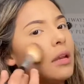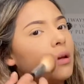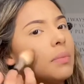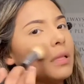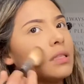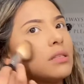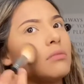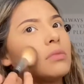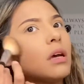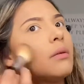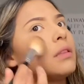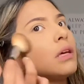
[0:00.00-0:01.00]
up at the same
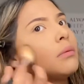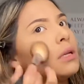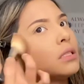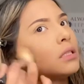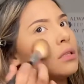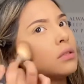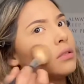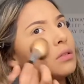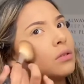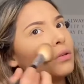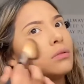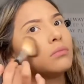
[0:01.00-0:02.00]
time if that makes sense
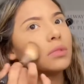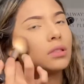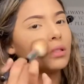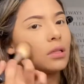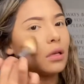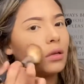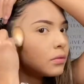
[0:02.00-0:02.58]
so i'm just like